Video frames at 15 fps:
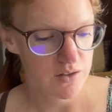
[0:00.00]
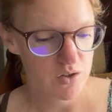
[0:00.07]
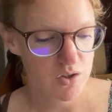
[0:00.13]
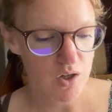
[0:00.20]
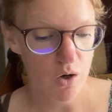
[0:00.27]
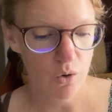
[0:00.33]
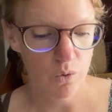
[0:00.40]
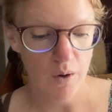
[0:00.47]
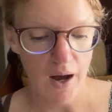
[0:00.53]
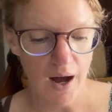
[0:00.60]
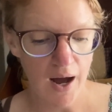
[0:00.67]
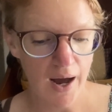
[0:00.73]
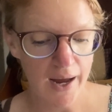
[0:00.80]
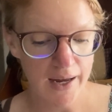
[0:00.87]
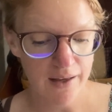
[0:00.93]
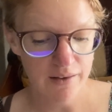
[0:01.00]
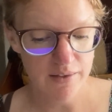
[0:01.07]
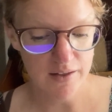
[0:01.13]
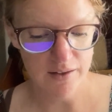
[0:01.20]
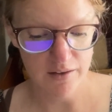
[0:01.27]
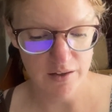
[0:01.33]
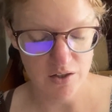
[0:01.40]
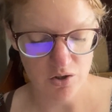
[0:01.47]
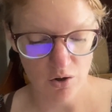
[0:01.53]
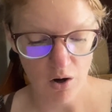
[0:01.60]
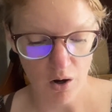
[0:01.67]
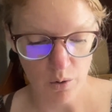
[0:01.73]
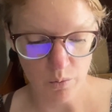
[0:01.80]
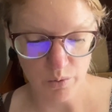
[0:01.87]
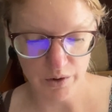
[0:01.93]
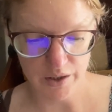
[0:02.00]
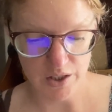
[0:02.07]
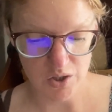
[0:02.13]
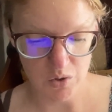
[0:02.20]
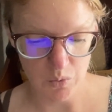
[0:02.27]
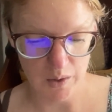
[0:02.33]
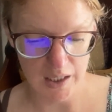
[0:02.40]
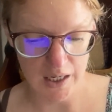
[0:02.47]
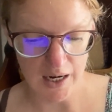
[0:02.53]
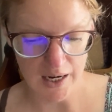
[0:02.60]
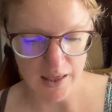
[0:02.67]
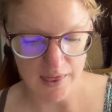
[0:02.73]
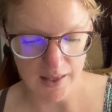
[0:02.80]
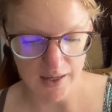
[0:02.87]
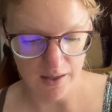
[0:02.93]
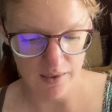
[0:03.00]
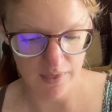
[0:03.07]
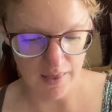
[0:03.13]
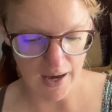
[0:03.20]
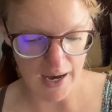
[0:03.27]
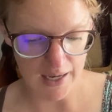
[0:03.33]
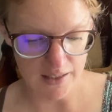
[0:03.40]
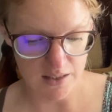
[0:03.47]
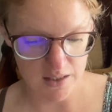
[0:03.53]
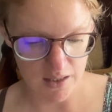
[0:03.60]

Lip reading: so I think that these are all really sweet. I think that